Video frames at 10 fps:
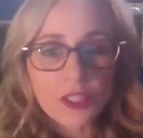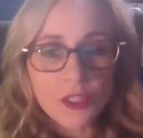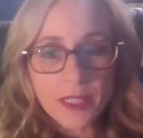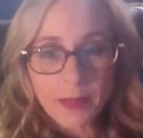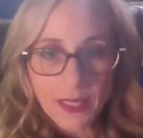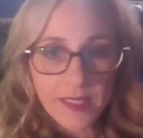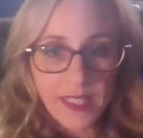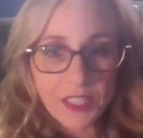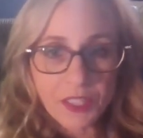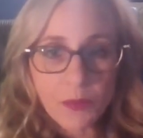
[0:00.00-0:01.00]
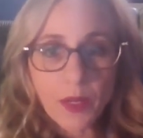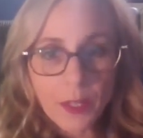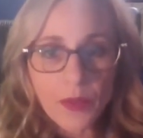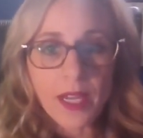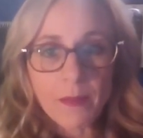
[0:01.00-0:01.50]
a treatment session when
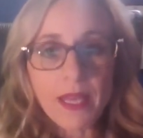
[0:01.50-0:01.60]
you come